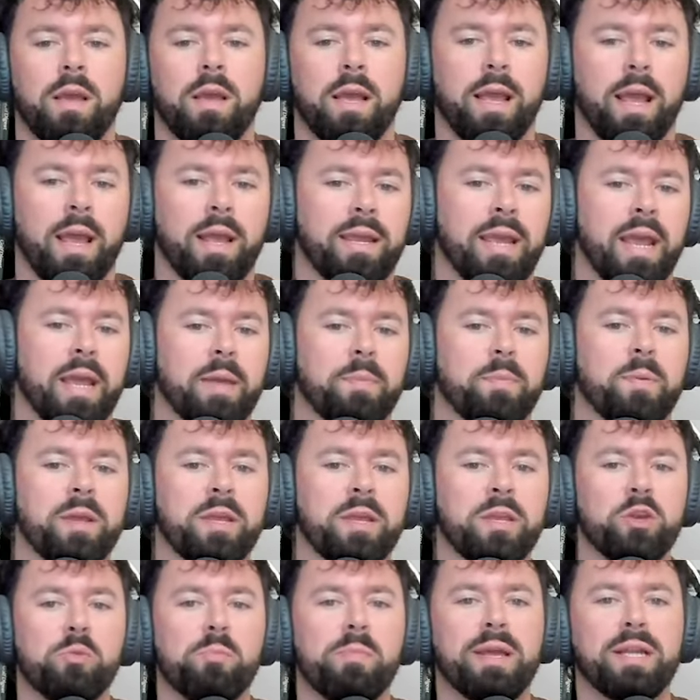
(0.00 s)
And KP,
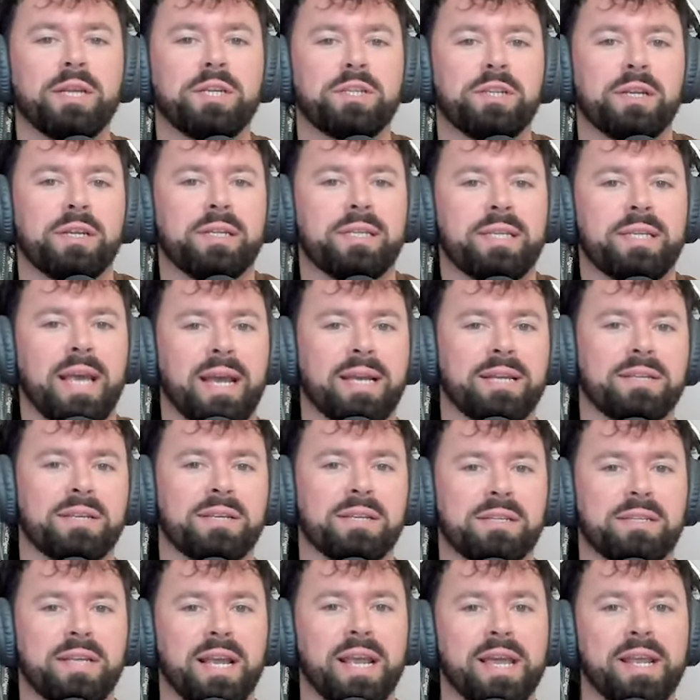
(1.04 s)
you mentioned
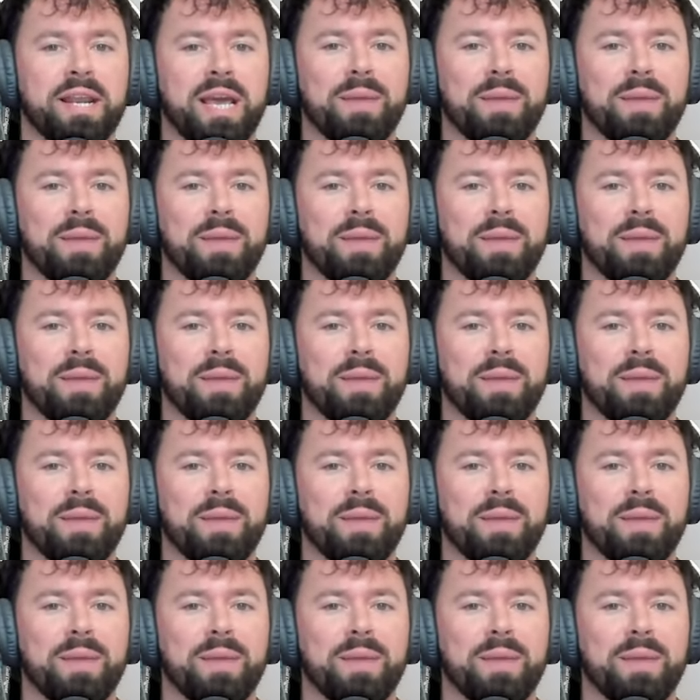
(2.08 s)
Texas A&M,